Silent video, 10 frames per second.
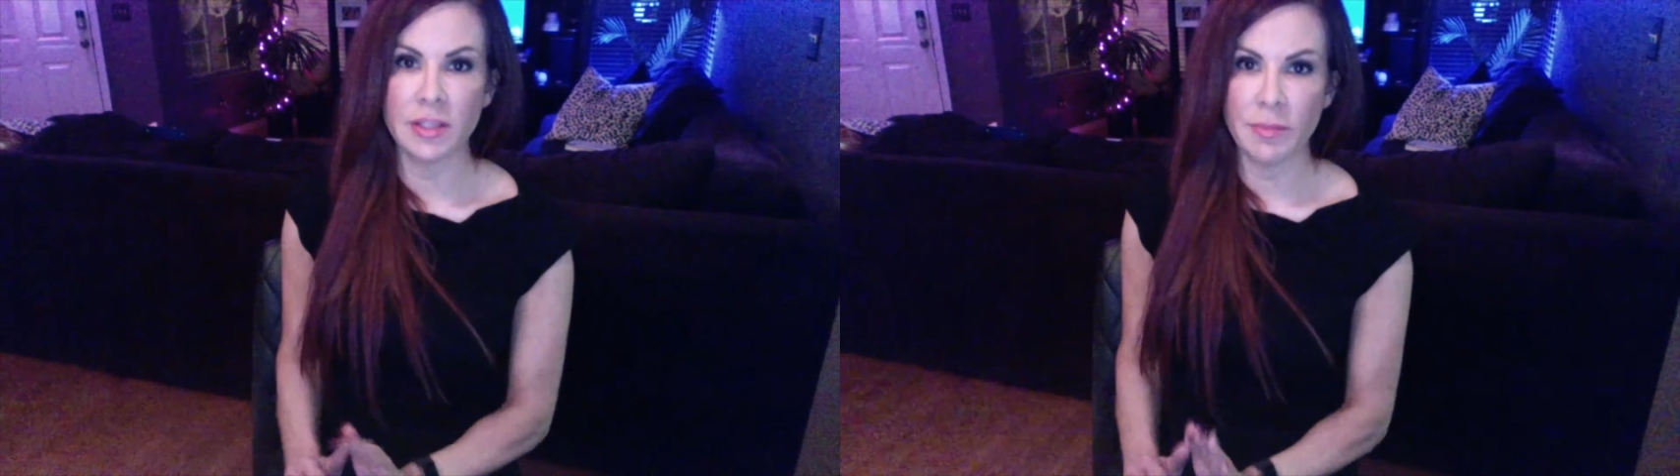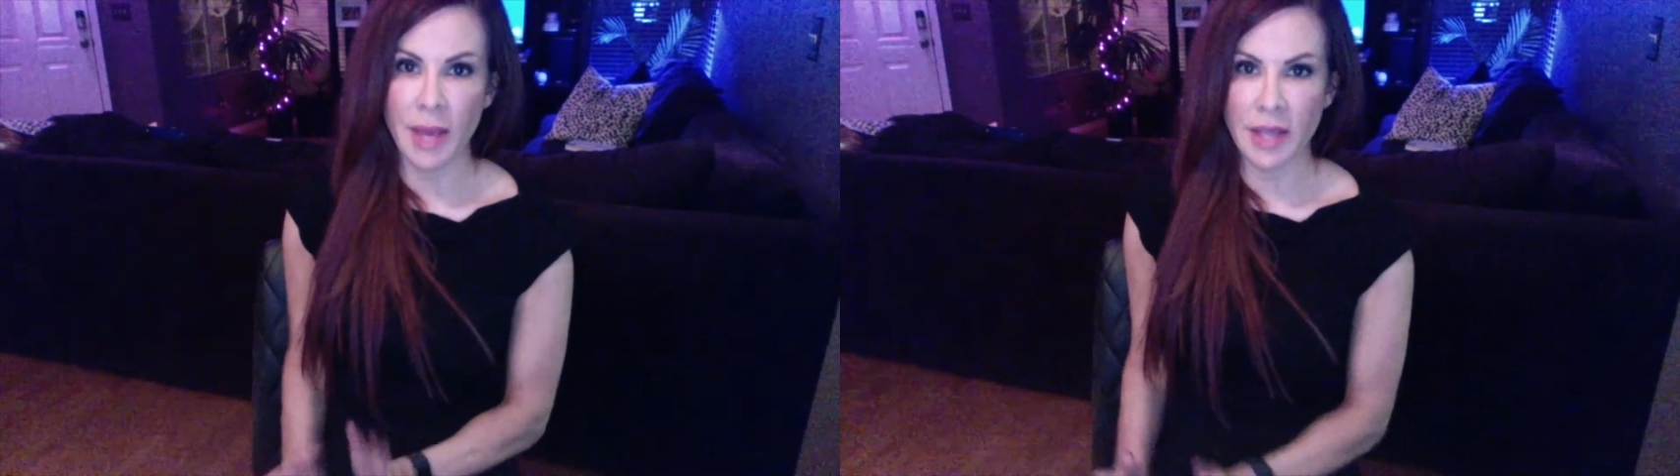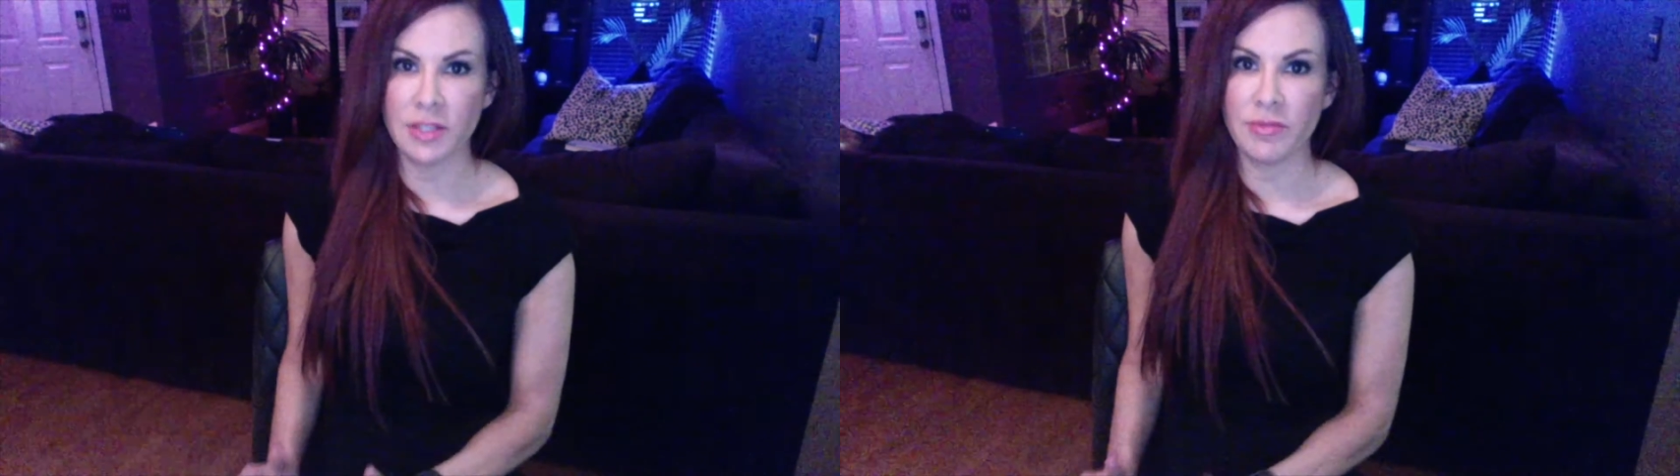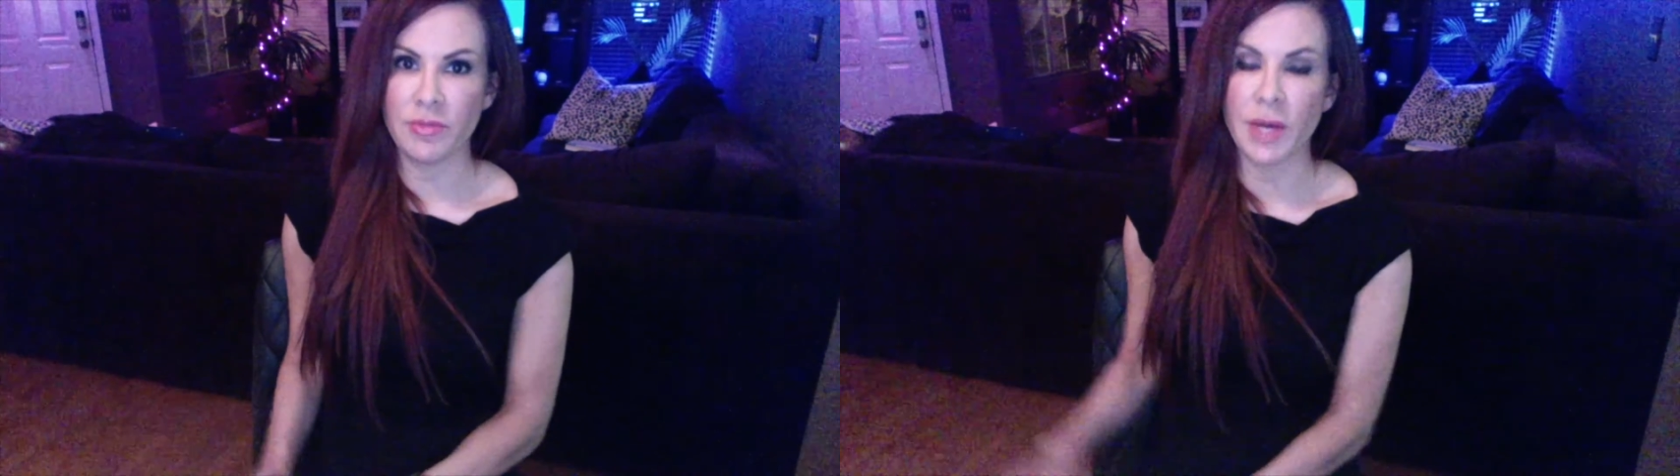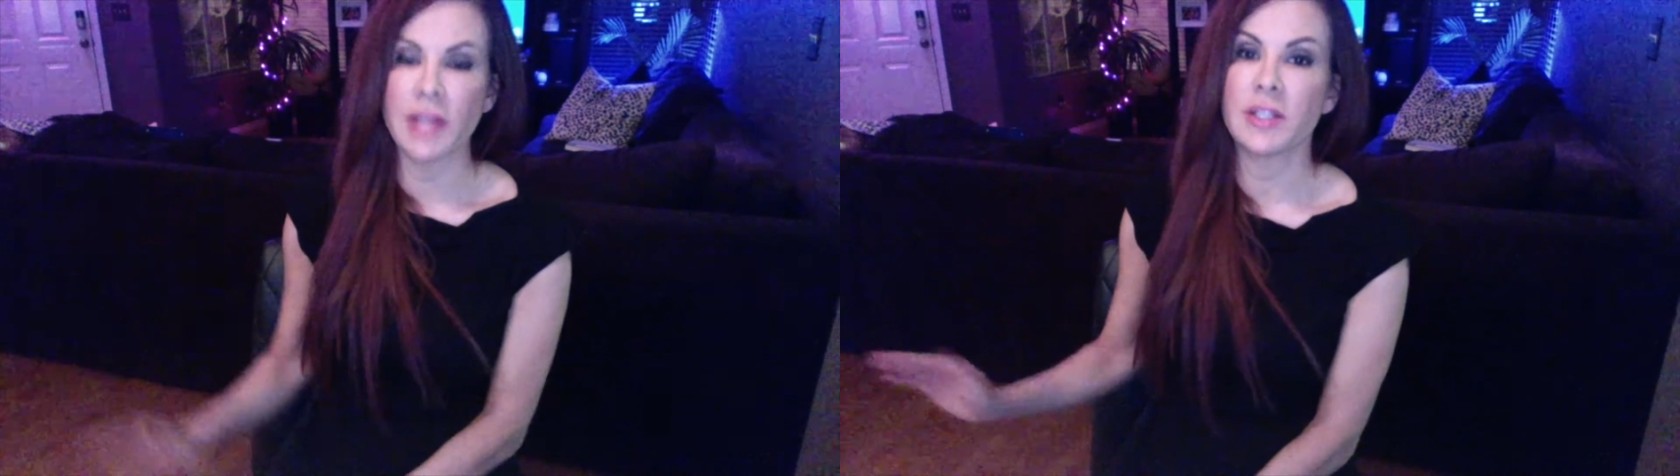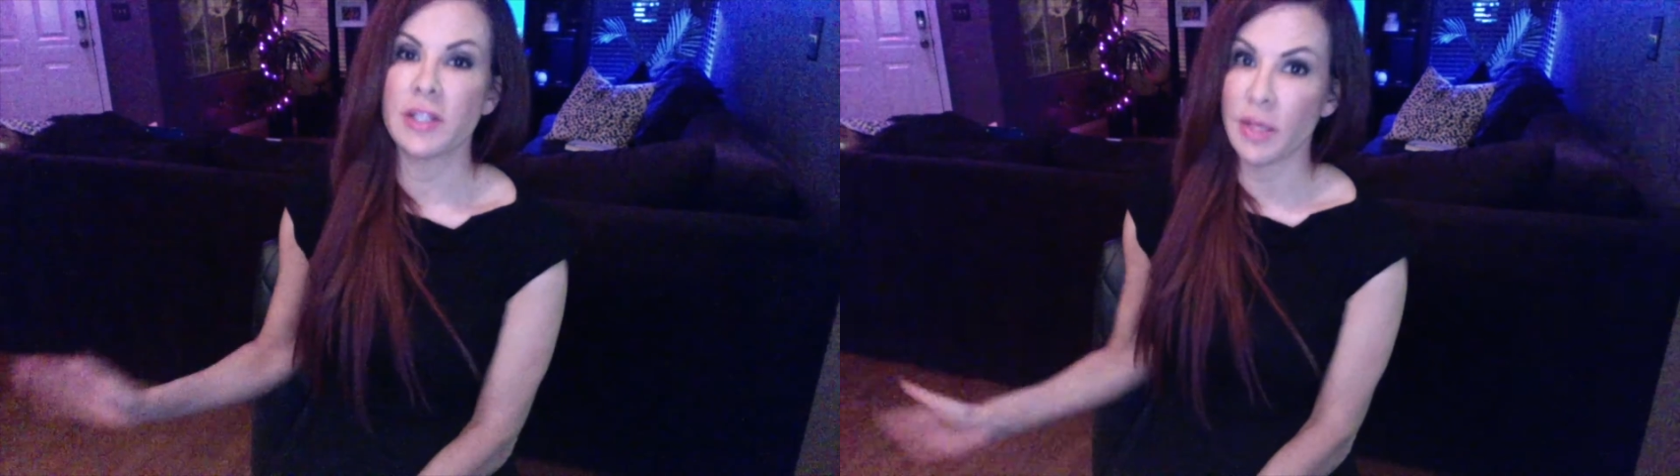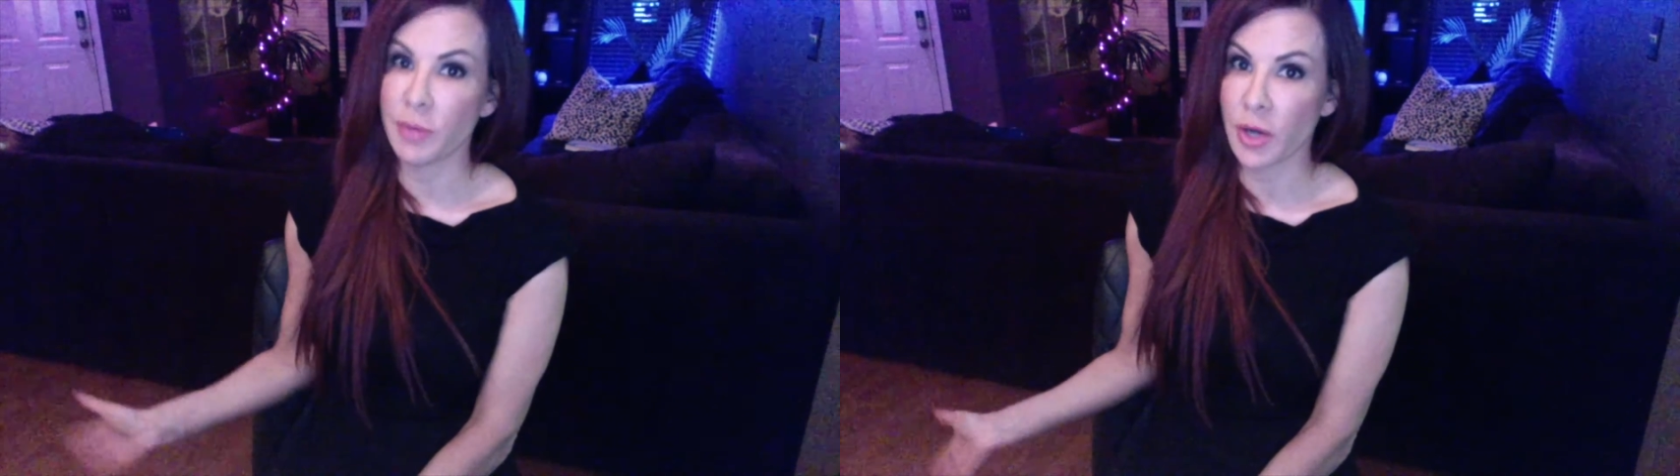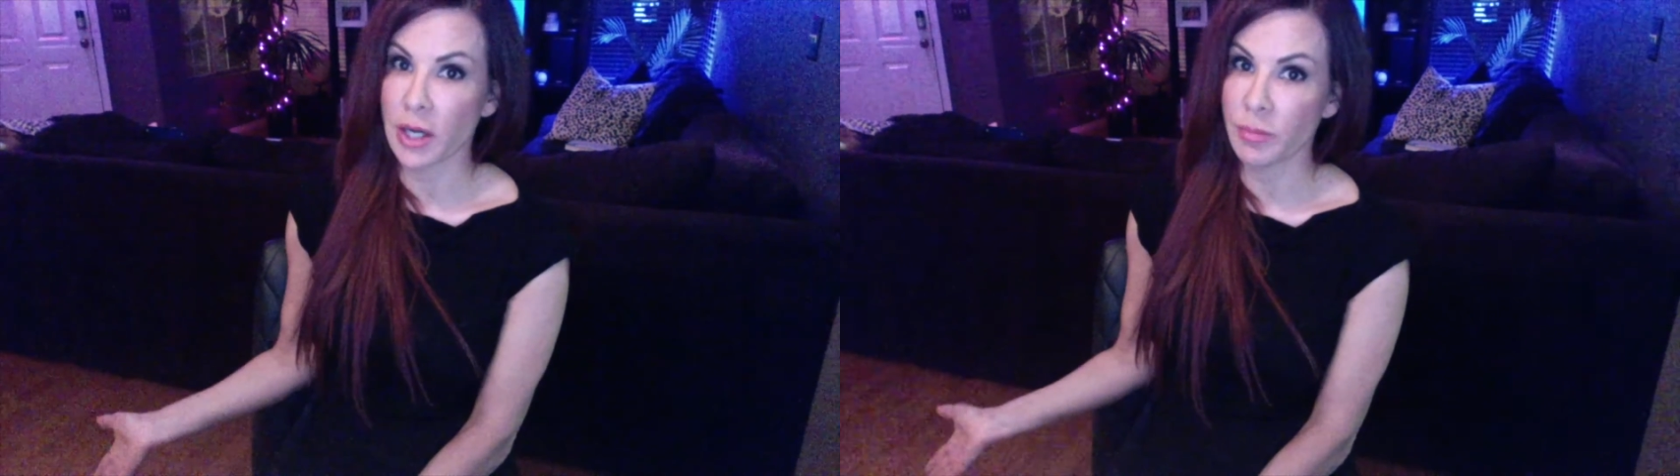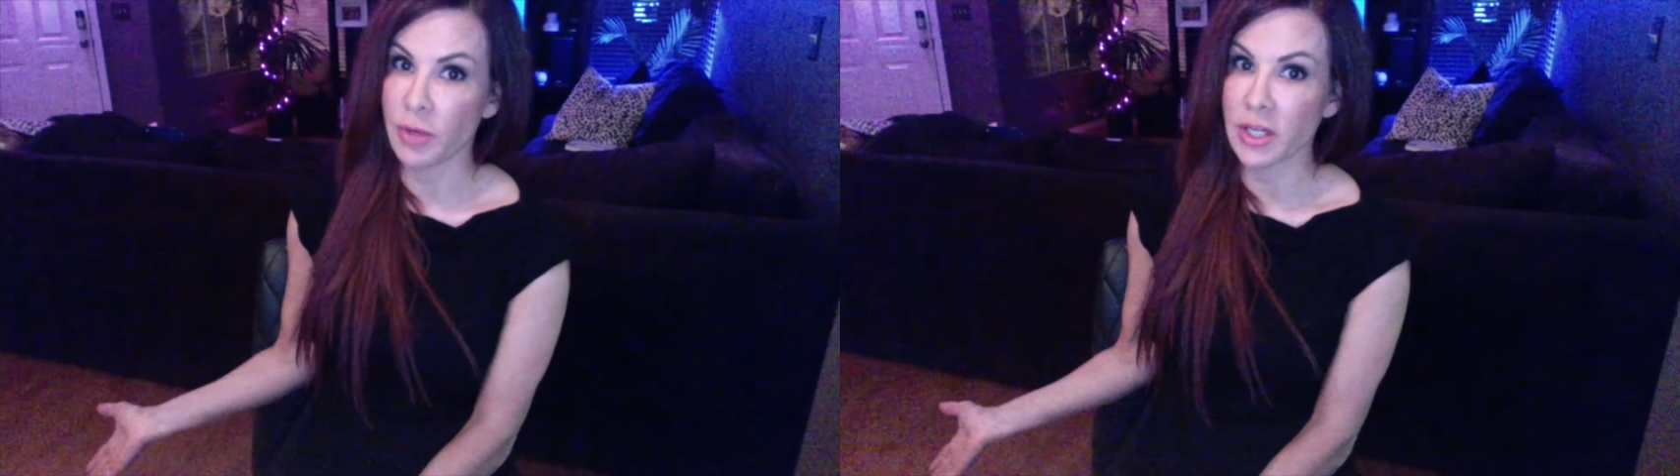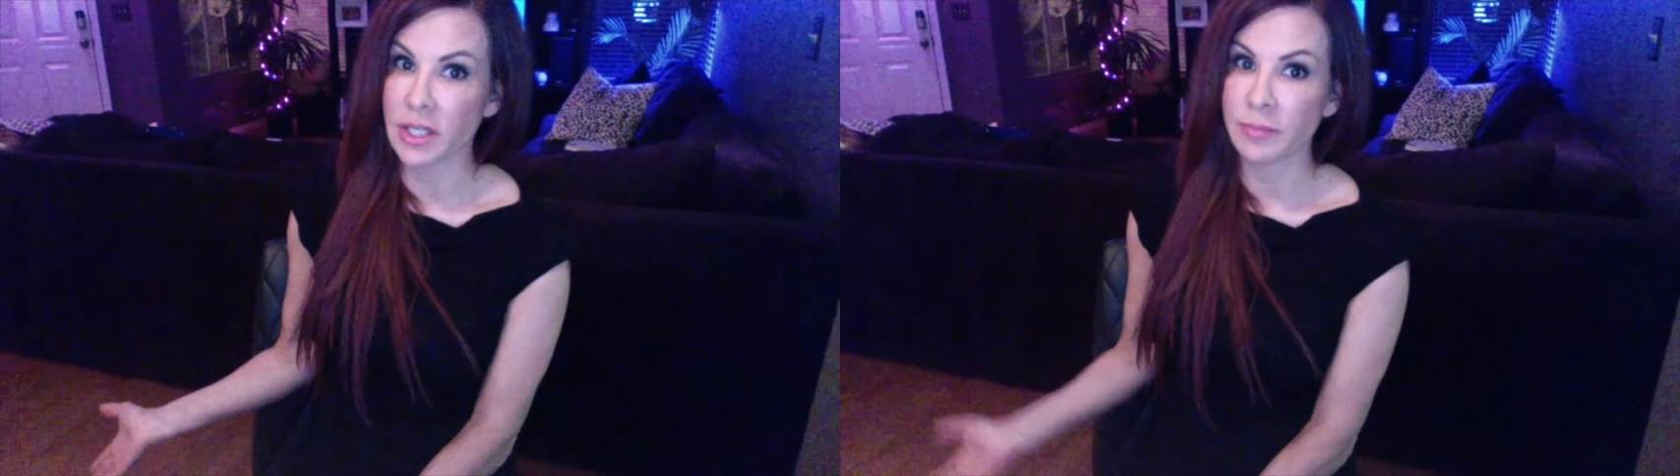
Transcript: a massive threat to the Democratic Party,